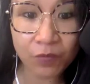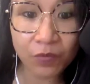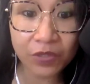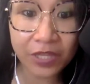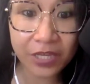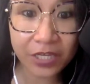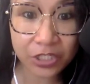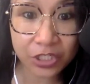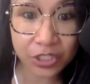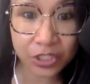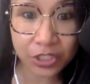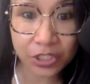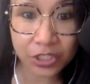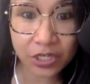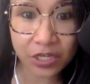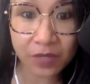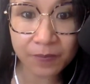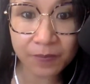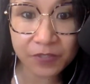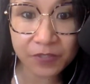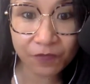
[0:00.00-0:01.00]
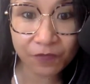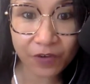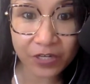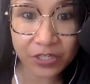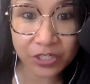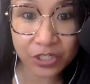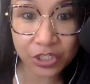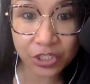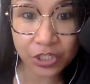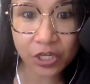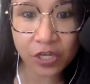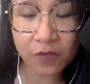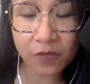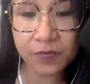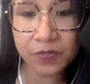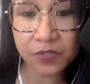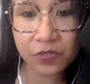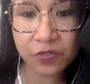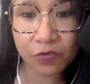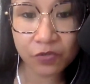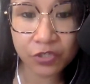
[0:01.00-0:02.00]
relationships,
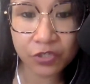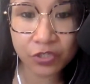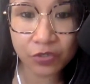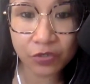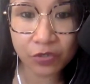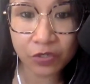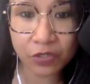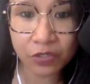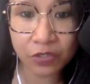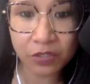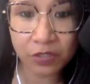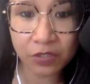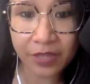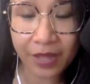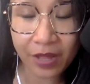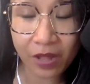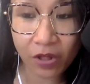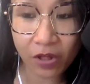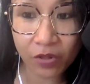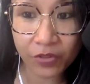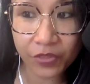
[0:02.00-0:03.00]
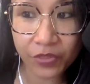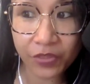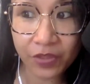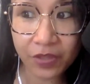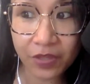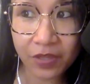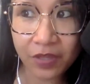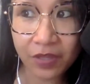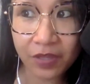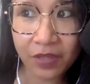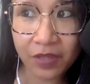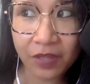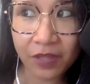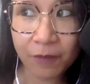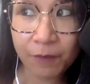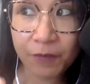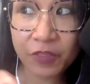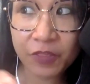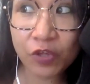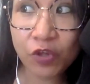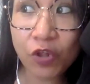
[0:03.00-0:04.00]
friendships, social health,
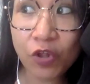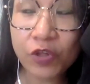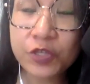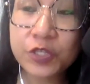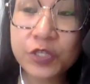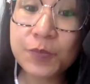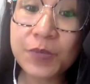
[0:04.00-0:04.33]
but the goal is